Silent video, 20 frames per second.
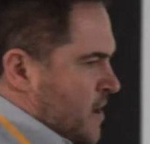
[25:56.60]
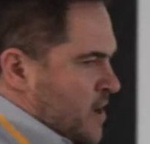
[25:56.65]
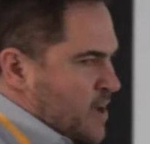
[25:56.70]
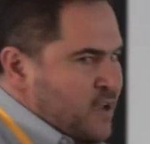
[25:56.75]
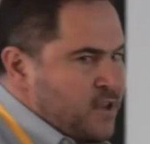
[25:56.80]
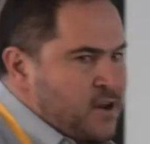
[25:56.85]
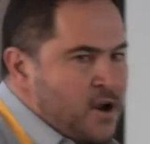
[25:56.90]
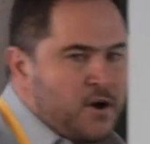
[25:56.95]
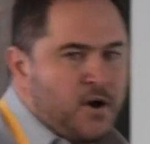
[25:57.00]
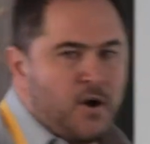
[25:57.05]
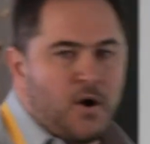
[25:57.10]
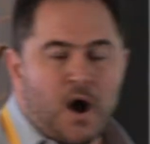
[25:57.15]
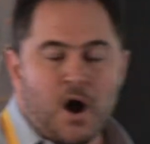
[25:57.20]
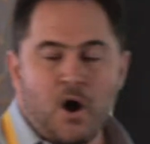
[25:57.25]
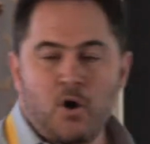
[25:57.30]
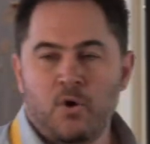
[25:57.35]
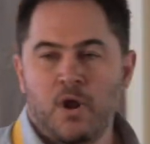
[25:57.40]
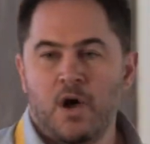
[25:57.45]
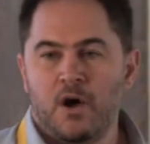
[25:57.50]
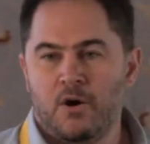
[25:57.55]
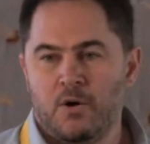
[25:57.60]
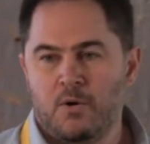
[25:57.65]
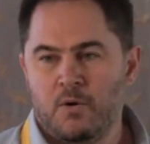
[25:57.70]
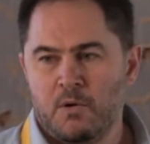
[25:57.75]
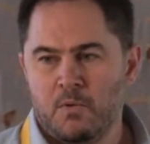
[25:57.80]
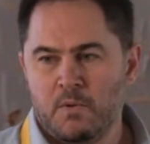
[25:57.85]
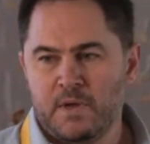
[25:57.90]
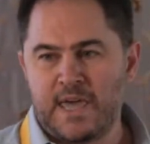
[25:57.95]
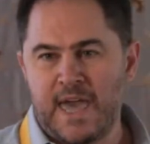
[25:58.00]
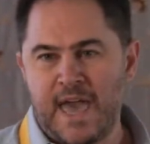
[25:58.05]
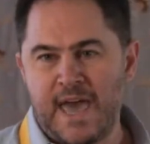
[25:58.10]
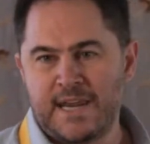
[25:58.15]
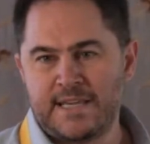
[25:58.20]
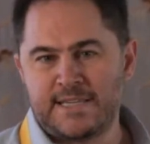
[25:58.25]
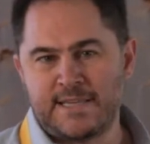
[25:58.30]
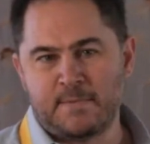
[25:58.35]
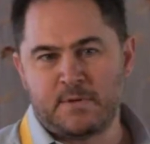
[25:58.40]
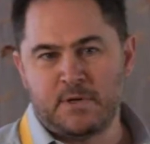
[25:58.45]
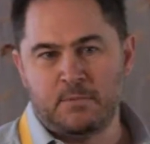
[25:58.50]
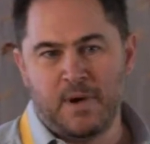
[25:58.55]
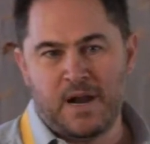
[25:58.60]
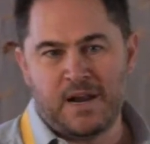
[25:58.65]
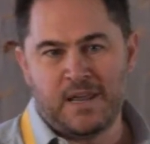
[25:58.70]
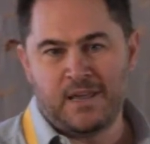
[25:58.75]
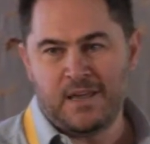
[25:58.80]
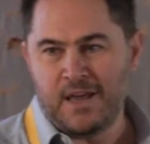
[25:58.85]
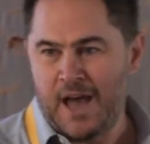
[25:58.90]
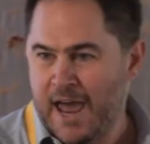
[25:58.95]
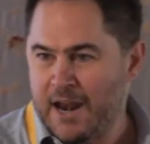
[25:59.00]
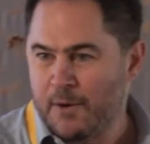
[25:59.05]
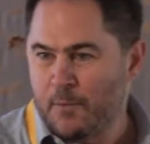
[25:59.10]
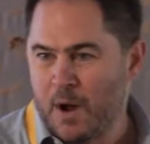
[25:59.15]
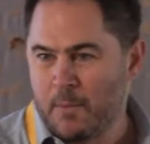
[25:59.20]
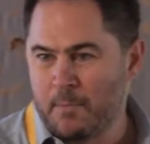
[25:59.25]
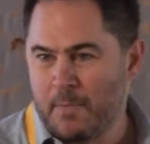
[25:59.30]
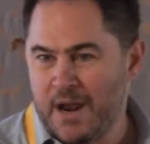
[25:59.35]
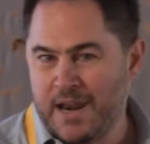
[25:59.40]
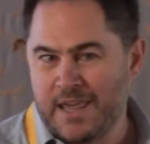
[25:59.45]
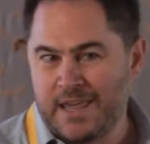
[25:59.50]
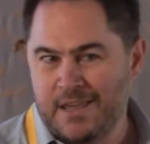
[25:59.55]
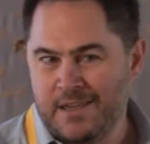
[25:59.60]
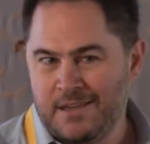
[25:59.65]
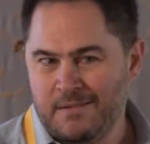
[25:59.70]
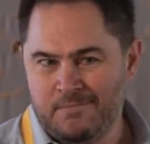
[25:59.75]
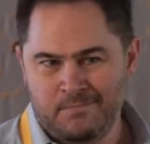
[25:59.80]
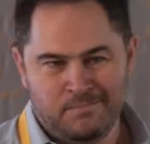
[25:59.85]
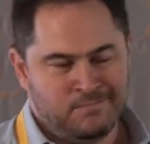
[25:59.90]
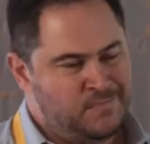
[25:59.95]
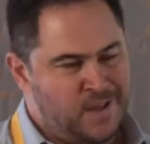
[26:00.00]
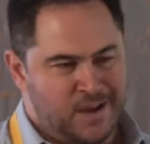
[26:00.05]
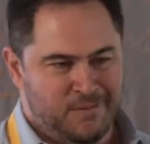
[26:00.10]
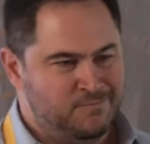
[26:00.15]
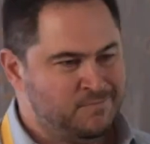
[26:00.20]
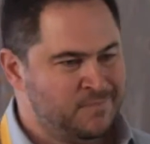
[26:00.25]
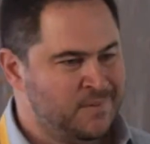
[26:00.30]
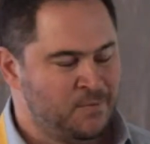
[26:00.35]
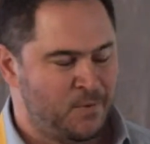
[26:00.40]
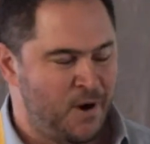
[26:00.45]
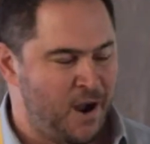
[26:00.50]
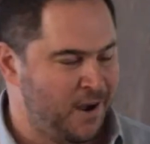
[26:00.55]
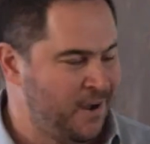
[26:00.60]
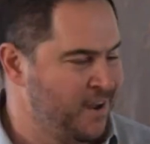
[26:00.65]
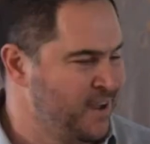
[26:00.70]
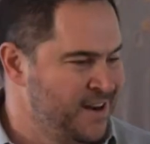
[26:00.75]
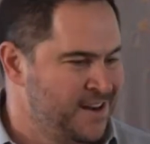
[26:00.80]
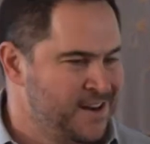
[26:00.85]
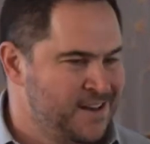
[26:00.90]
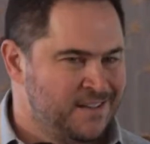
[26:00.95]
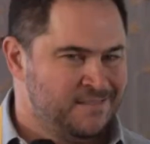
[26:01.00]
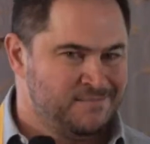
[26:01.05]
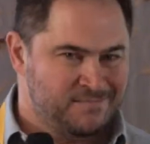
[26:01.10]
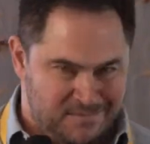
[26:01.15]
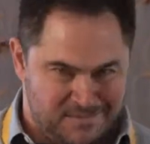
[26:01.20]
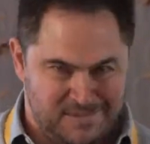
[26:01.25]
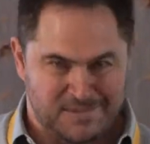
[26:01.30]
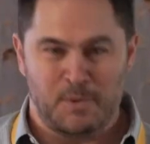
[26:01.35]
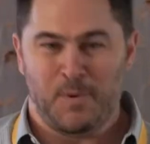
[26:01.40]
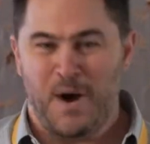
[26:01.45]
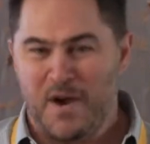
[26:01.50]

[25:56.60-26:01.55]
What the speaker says: you don't go, oh no, we can't accept your money. I don't want money. No, wrong. You